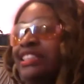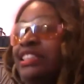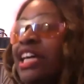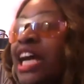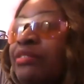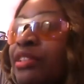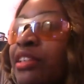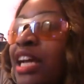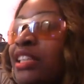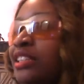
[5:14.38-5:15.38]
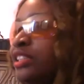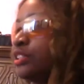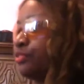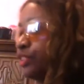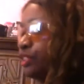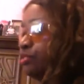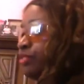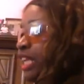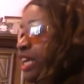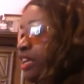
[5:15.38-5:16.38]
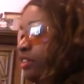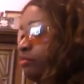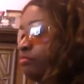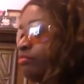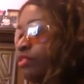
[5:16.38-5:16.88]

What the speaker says: So I wrote out a list for you, Vlad.